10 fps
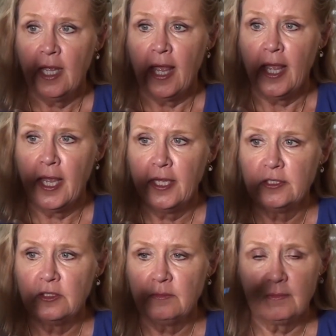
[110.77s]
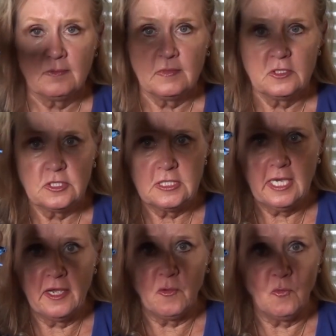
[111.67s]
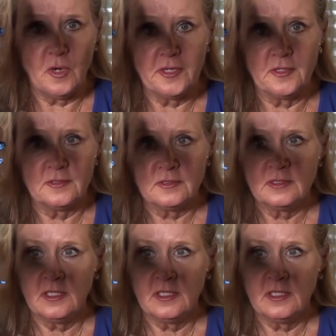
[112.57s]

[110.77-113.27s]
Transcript: and she got one